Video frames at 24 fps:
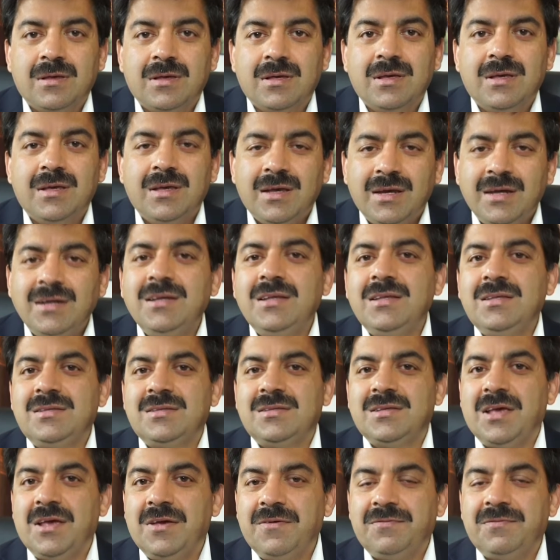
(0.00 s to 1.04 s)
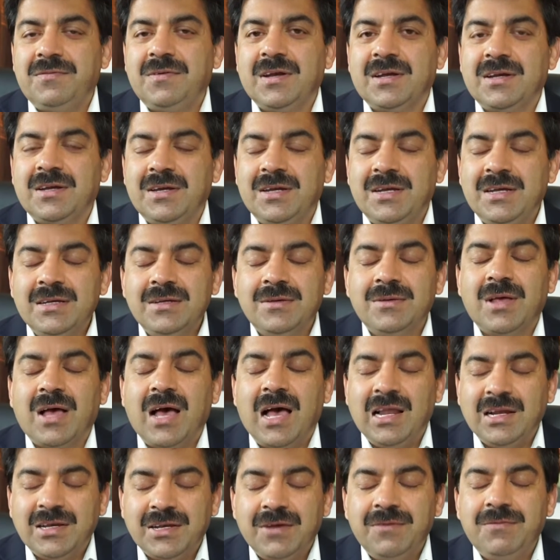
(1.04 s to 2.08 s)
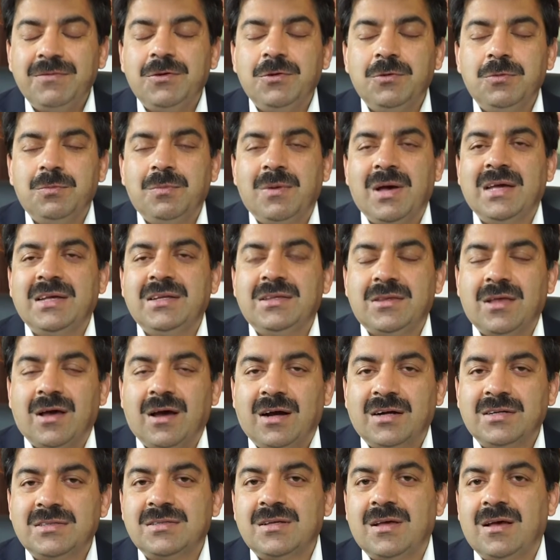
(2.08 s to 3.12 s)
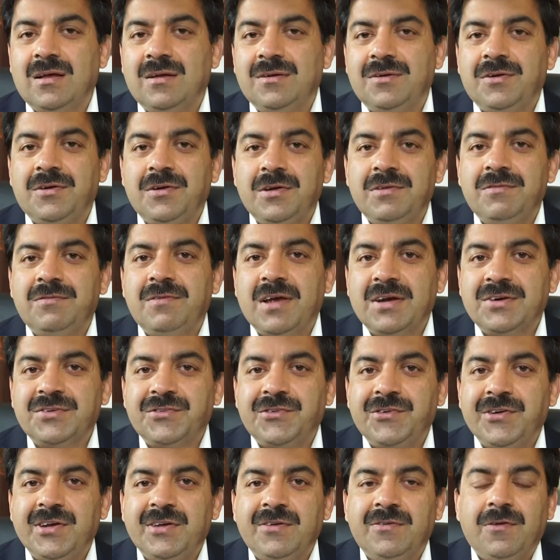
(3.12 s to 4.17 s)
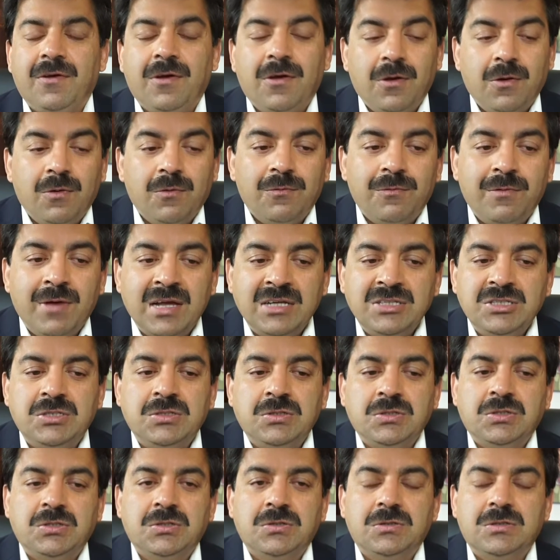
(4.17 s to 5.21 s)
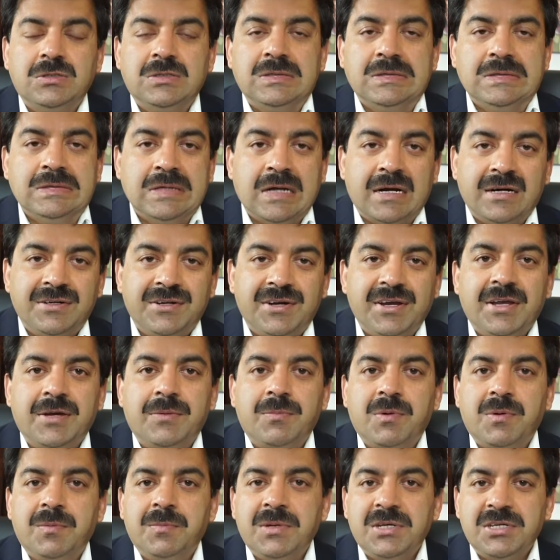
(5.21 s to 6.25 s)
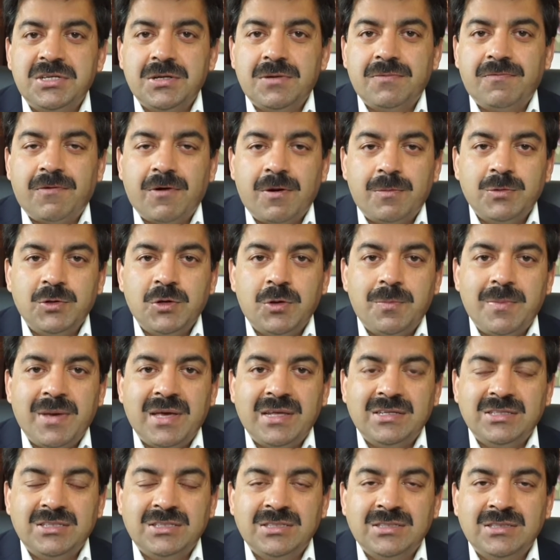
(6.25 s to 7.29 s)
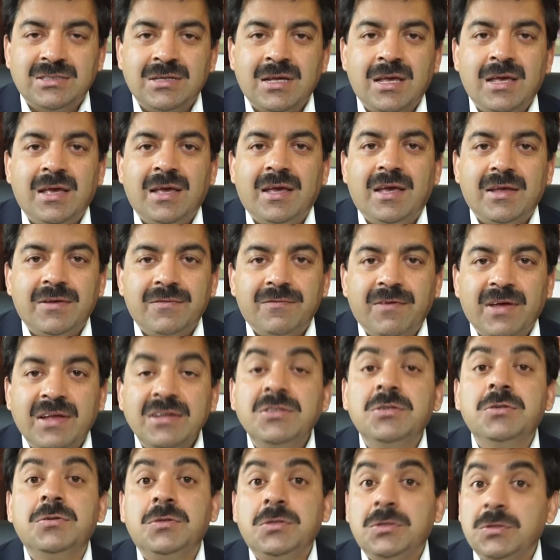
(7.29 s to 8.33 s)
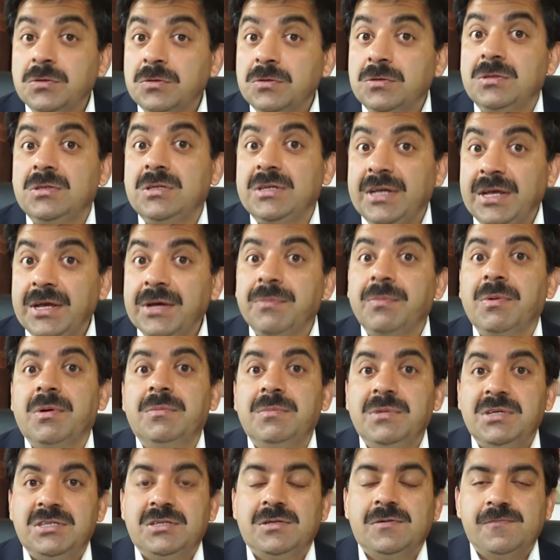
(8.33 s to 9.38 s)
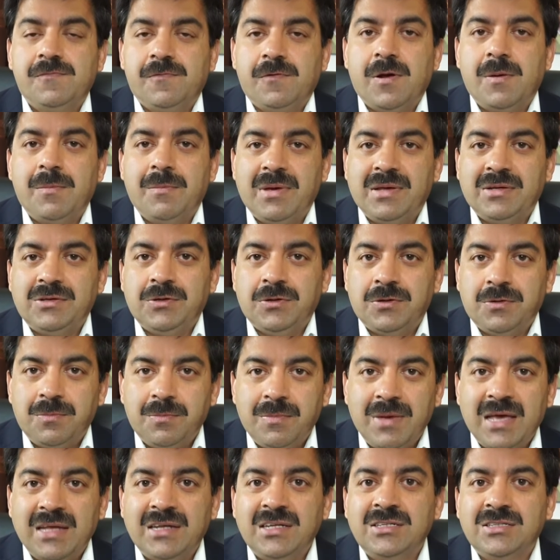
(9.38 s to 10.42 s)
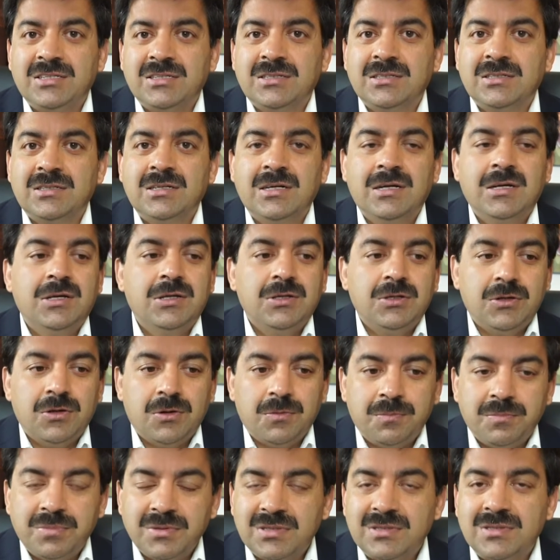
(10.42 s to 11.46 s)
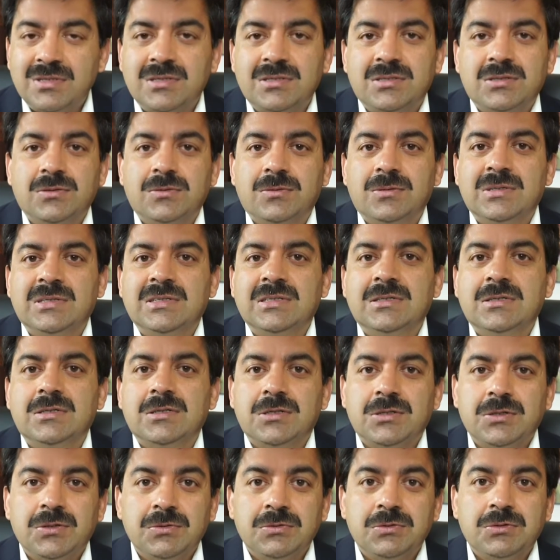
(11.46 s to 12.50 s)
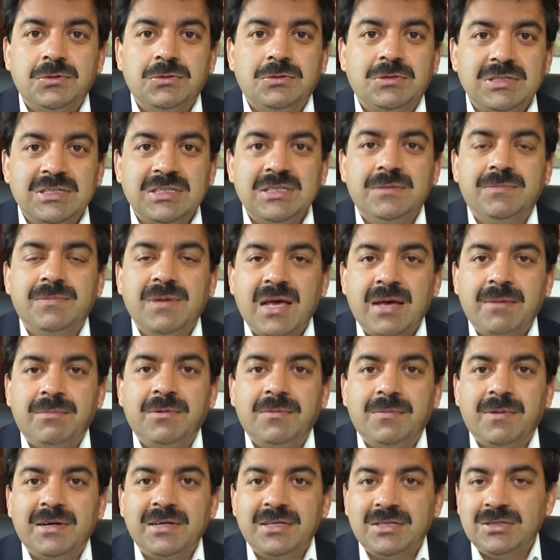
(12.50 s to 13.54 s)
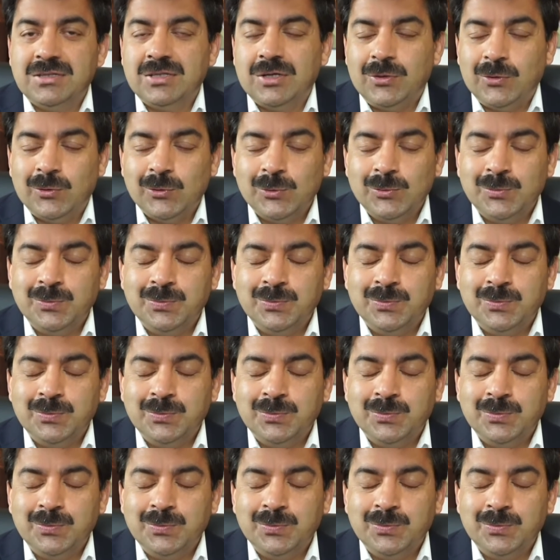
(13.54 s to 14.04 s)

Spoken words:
It is safe technique. I'll give you my thoughts on refactoring, when you should not take permission from your manager and when you should take permission from your manager, your business holders. You should keep everybody in the loop.